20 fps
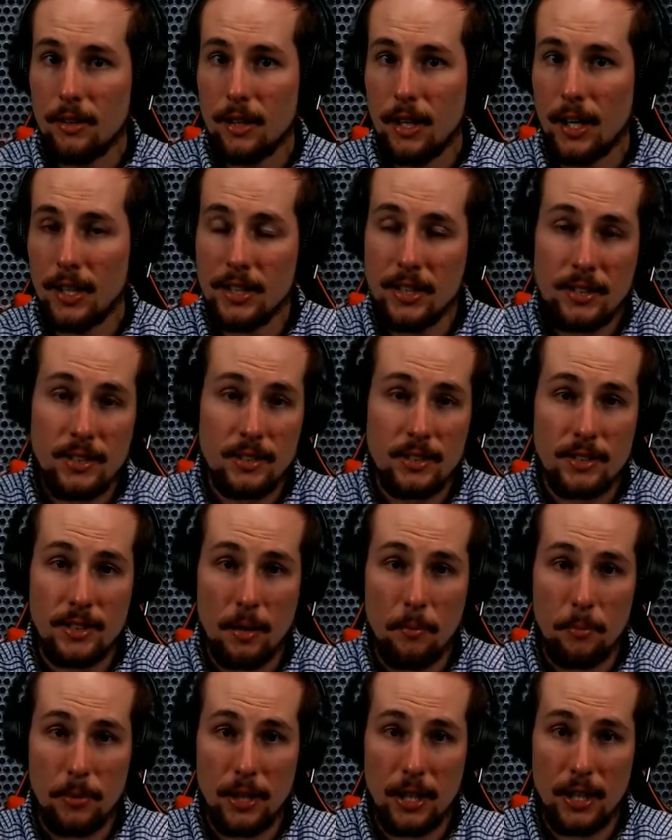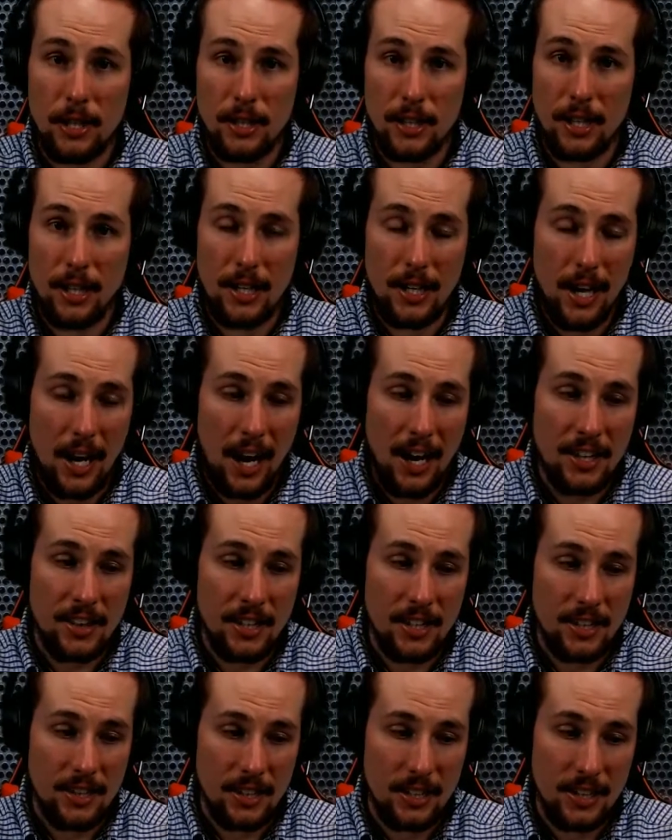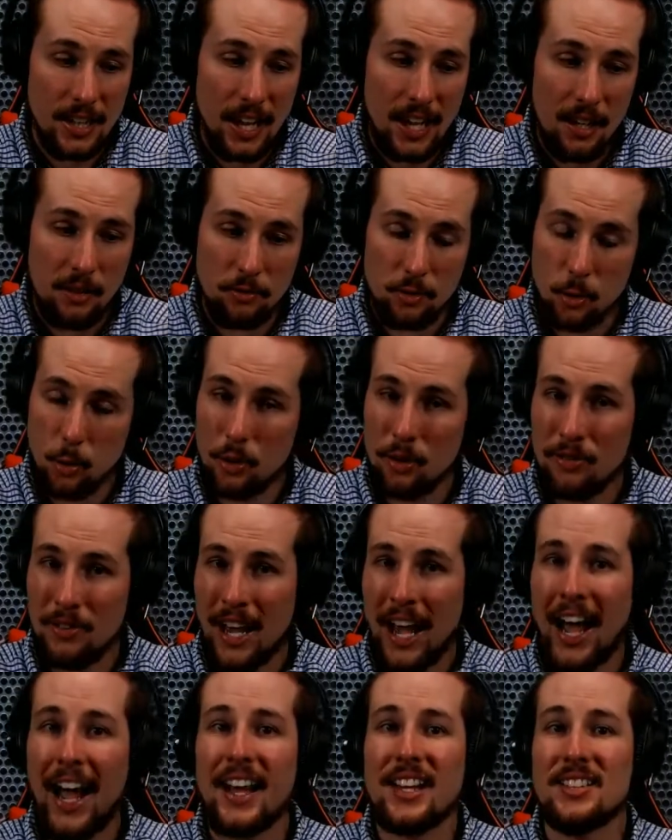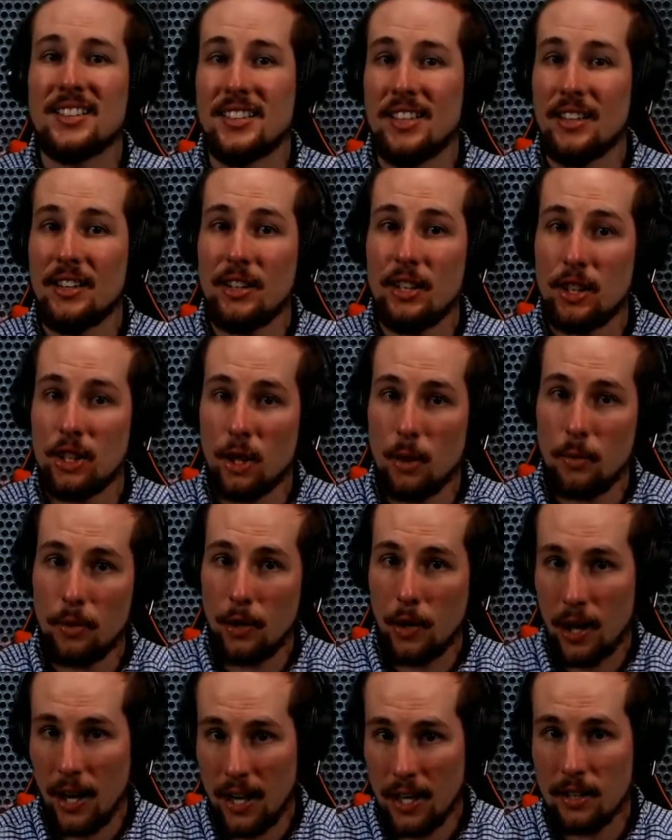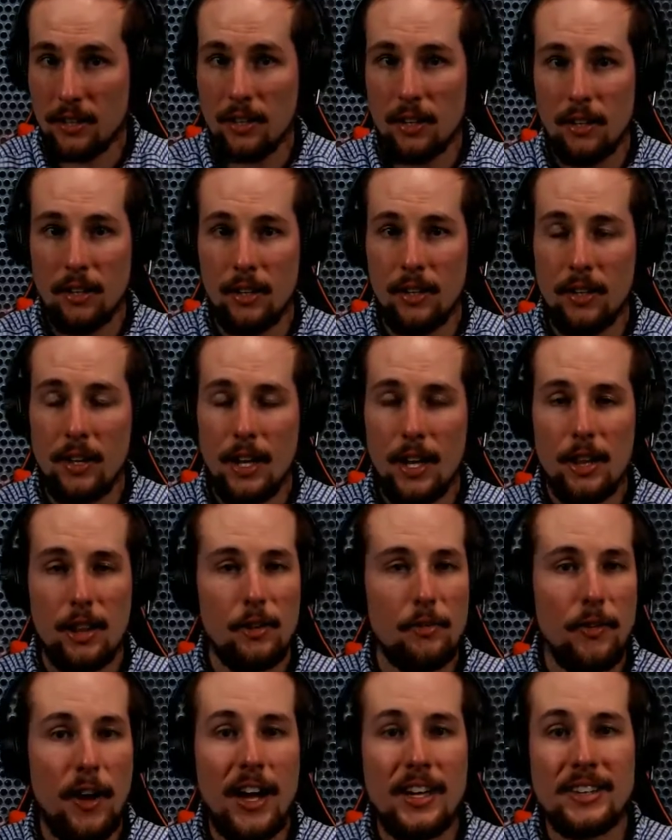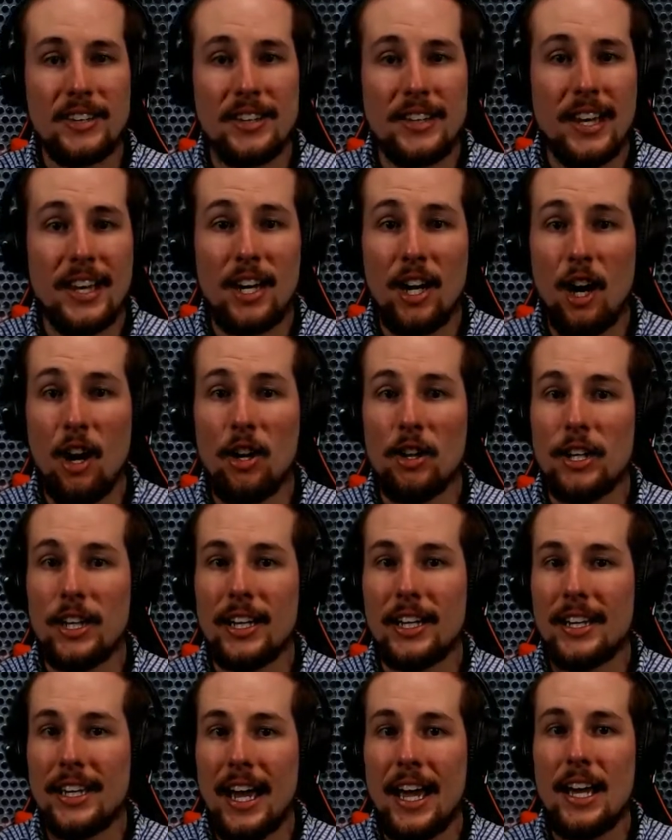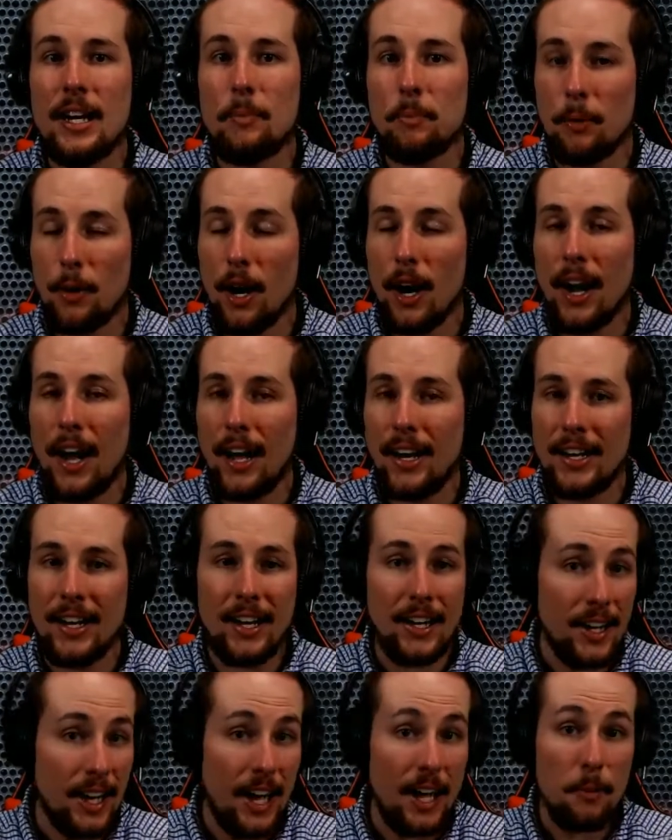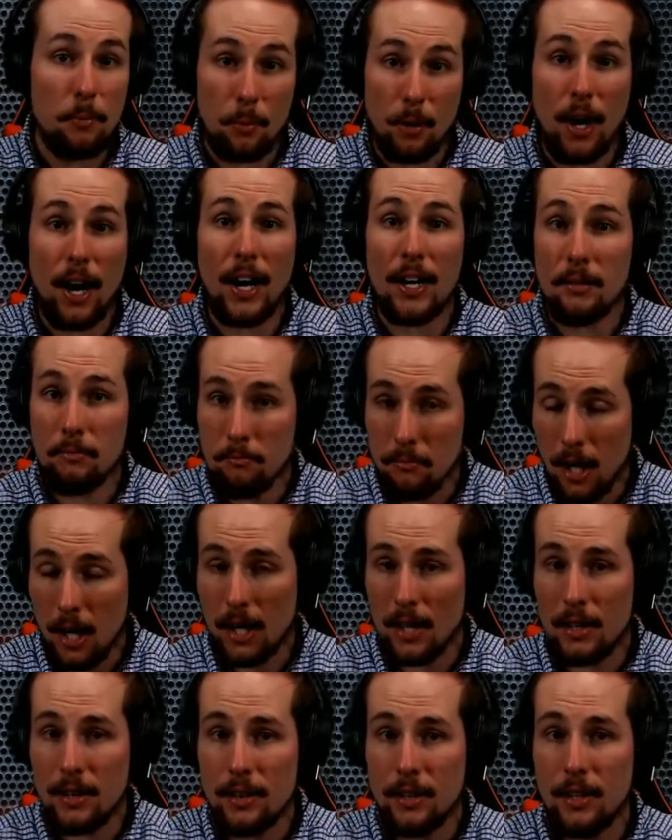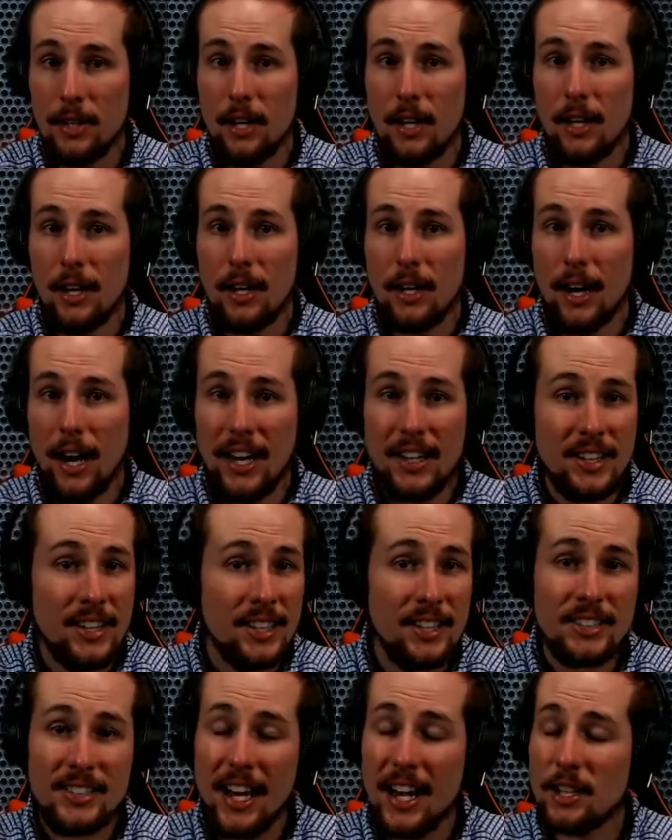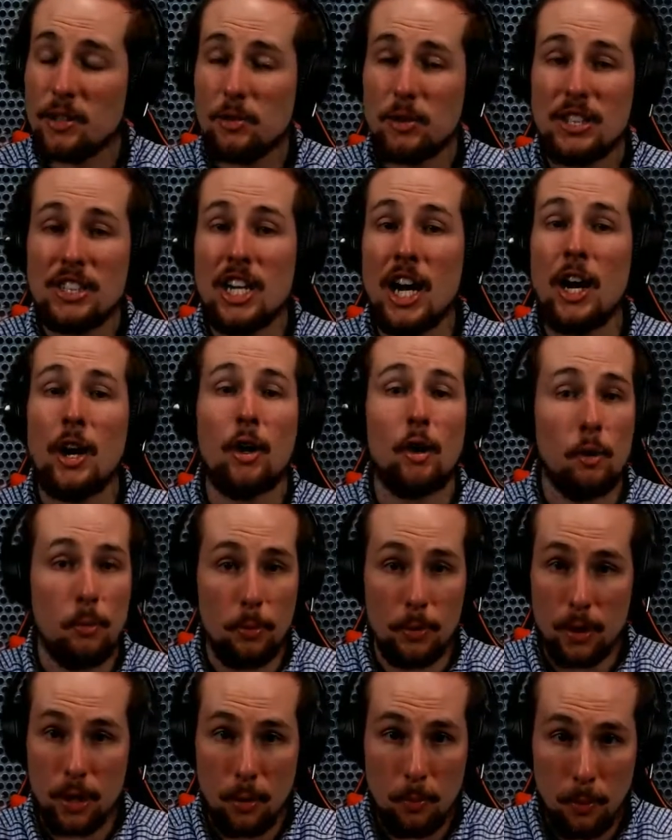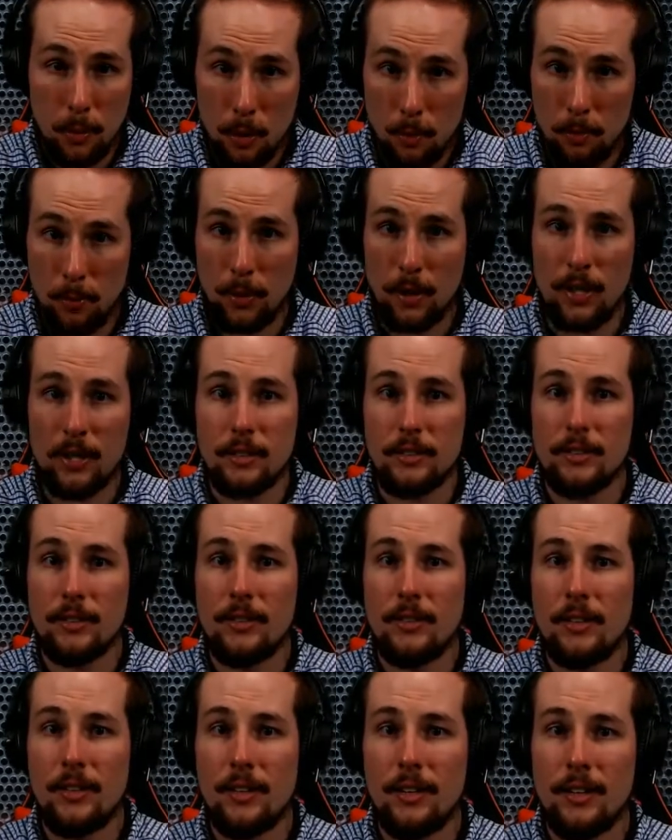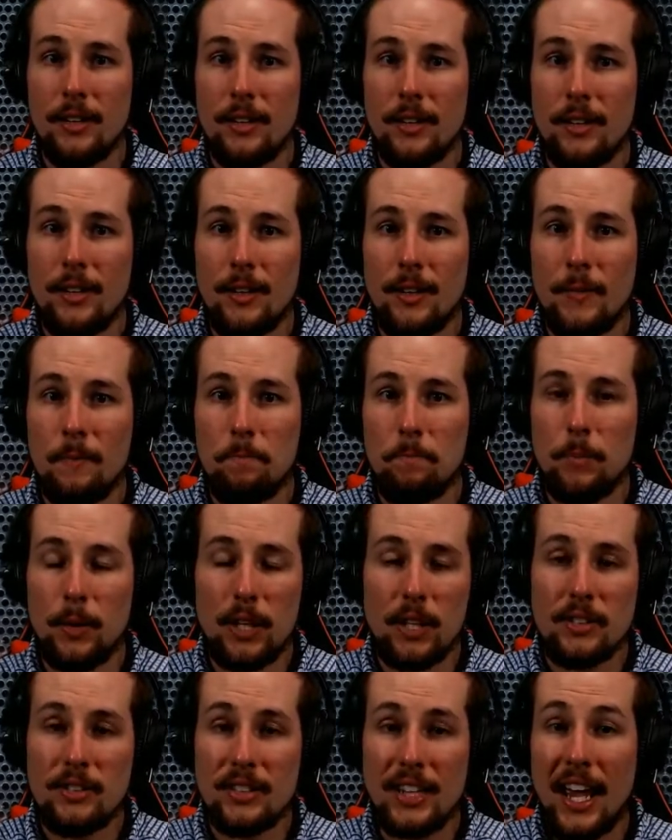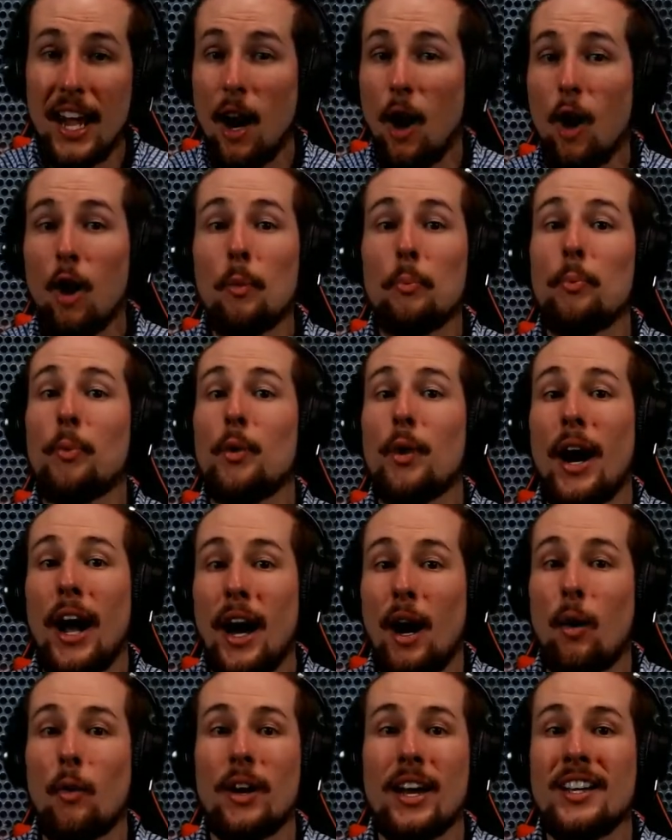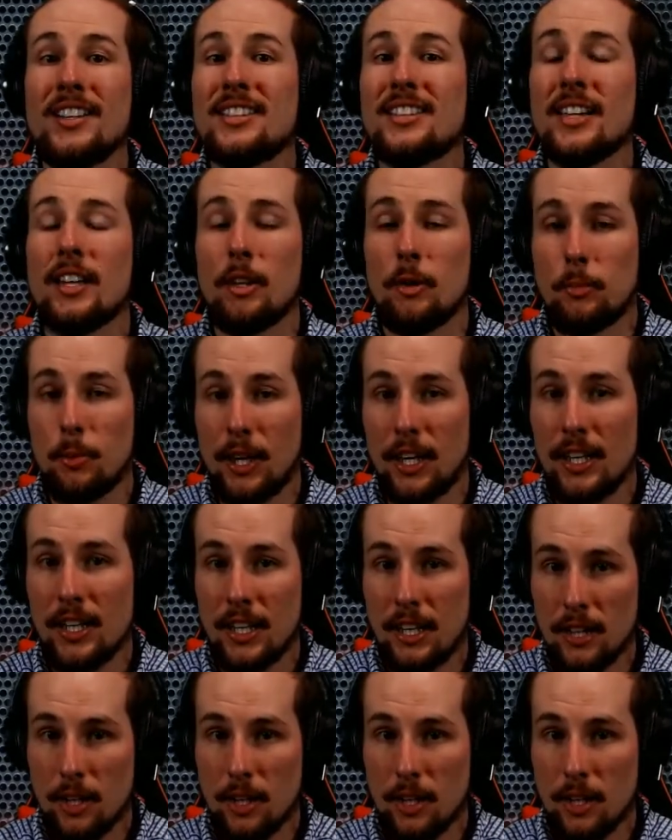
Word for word: And this is something that I think that they have sort of accidentally shown their hand on. The fact that they call it gay pride and gay pride month, I think is actually terribly appropriate because they are proud and celebrating in